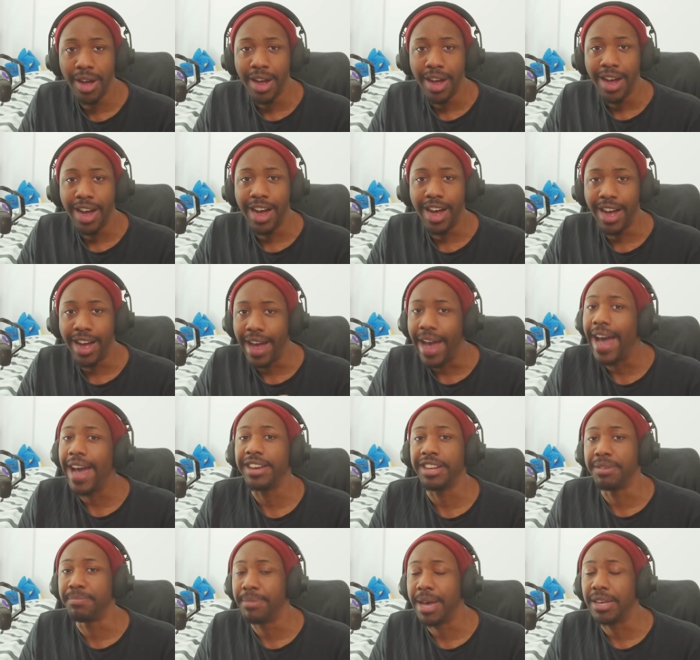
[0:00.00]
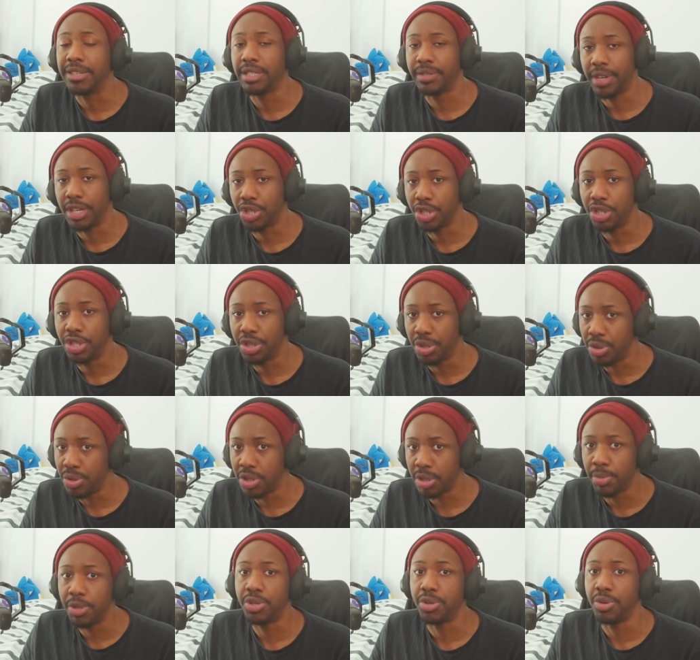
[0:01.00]
adding mouse function to
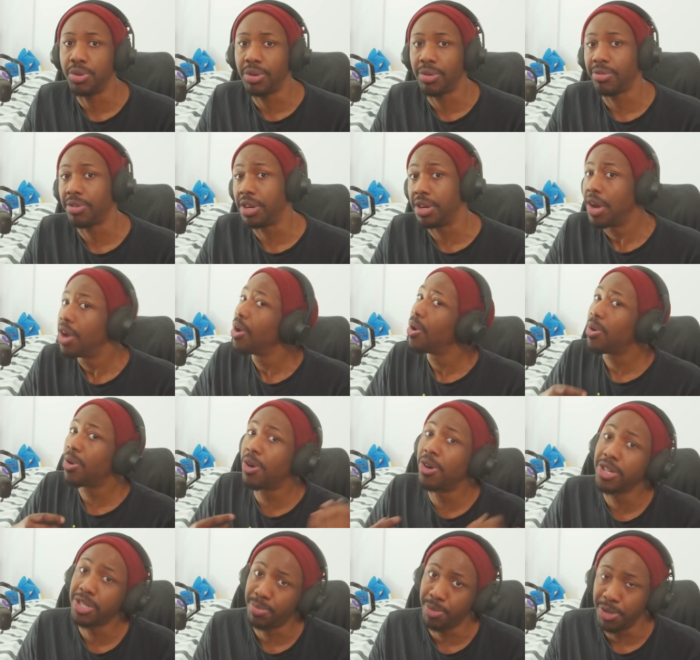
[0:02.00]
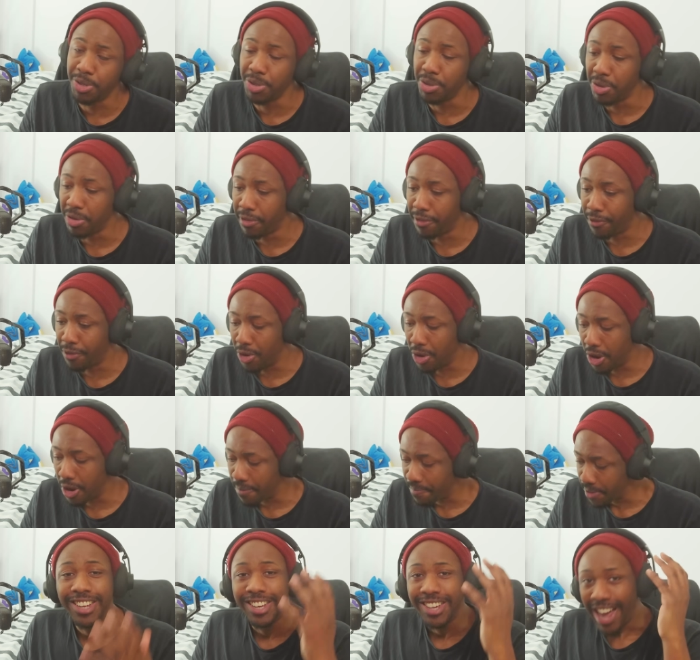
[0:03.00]
Splatoon 3 or Splatoon
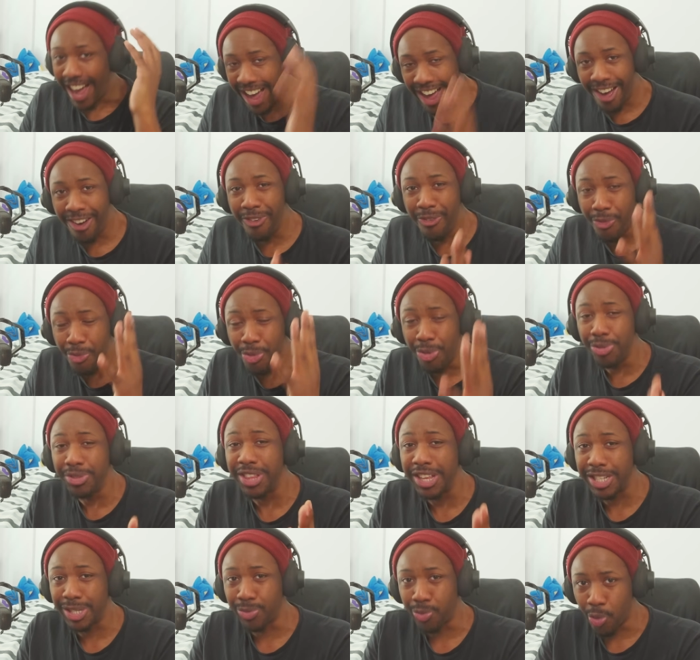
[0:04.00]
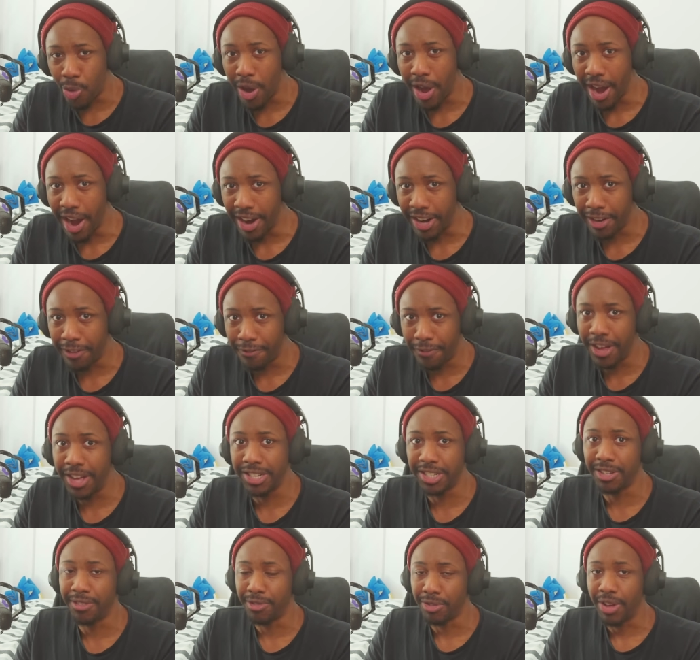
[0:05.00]
4. How will this work?
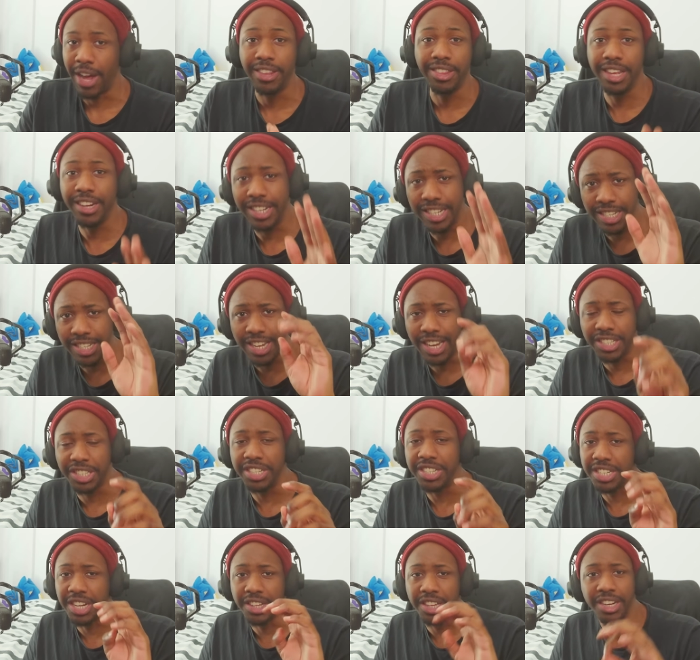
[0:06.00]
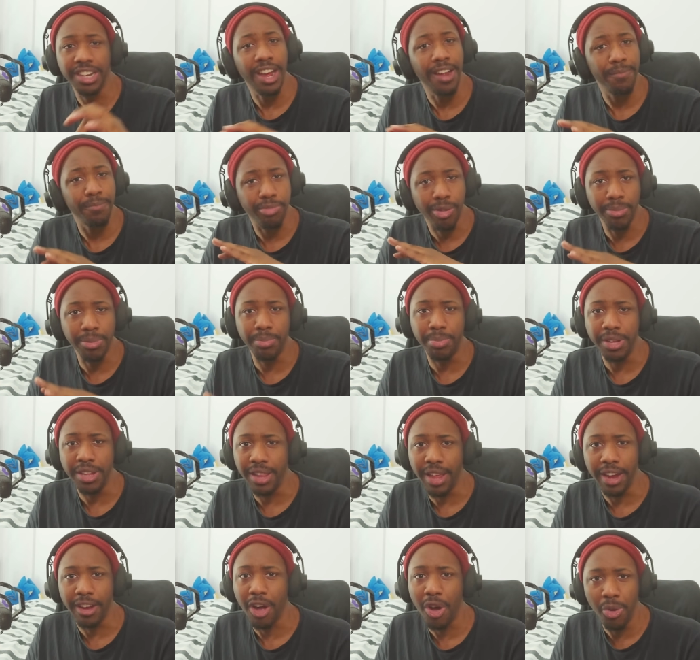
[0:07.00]
First of all, I think this is actually something that probably
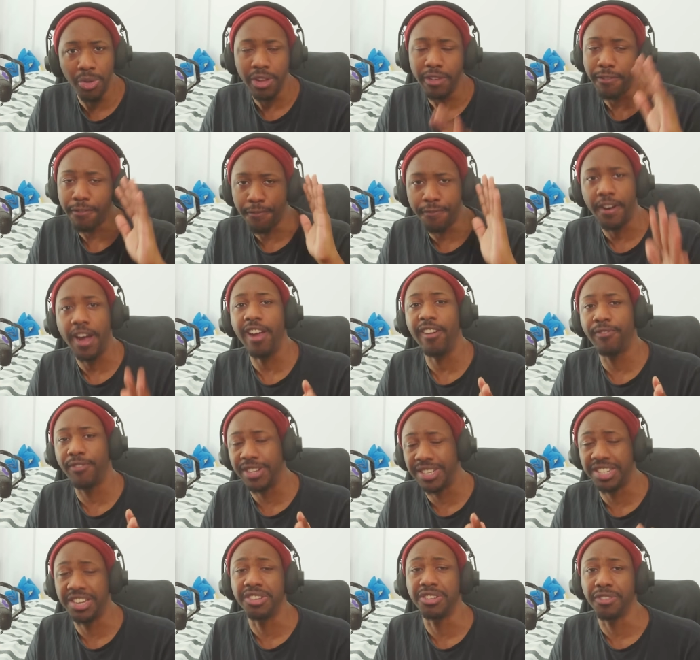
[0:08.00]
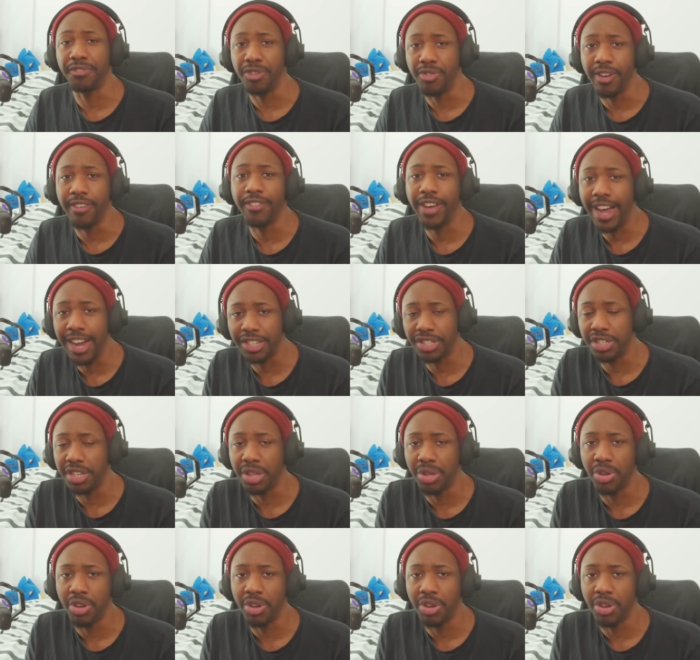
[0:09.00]
like only 5% of you have actually thought